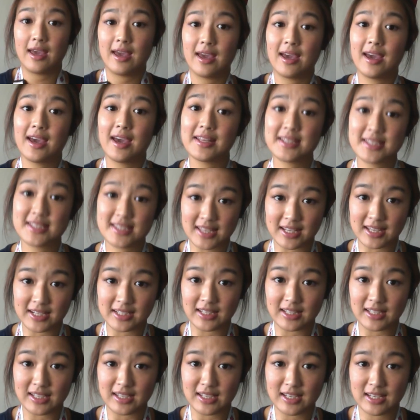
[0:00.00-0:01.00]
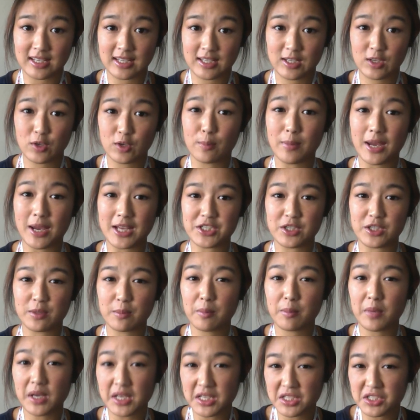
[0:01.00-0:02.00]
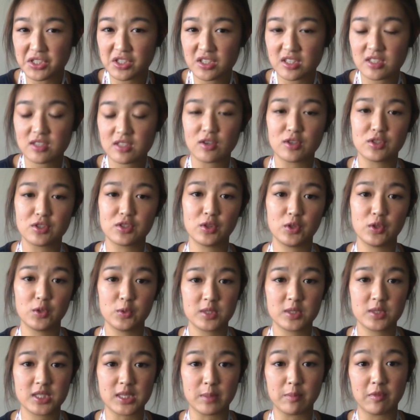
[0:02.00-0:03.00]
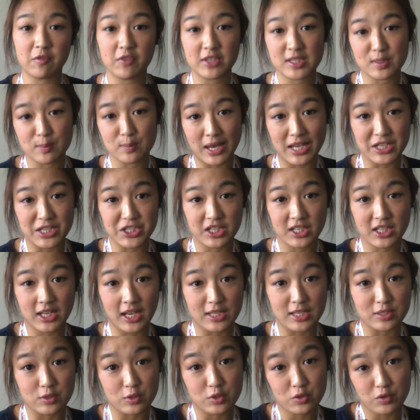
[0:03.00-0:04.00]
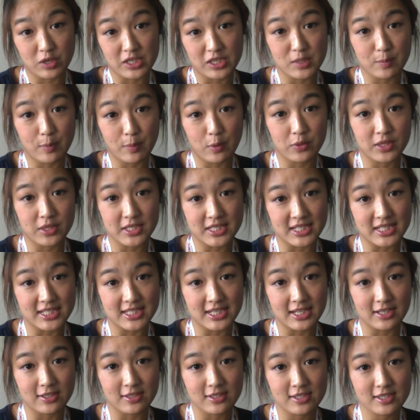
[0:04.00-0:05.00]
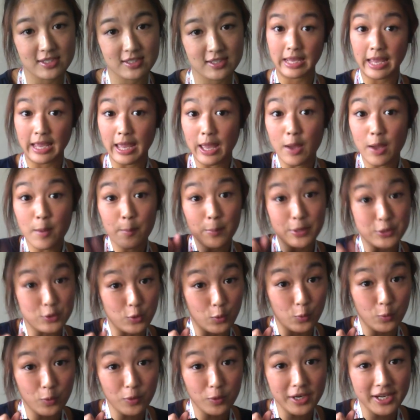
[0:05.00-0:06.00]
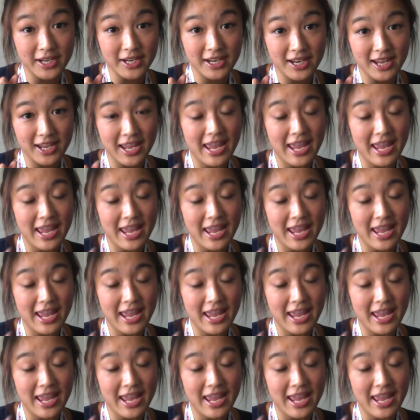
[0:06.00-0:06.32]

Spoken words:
And suddenly, your magic might just start to lose some of its magic as you stress about the details. But don't worry,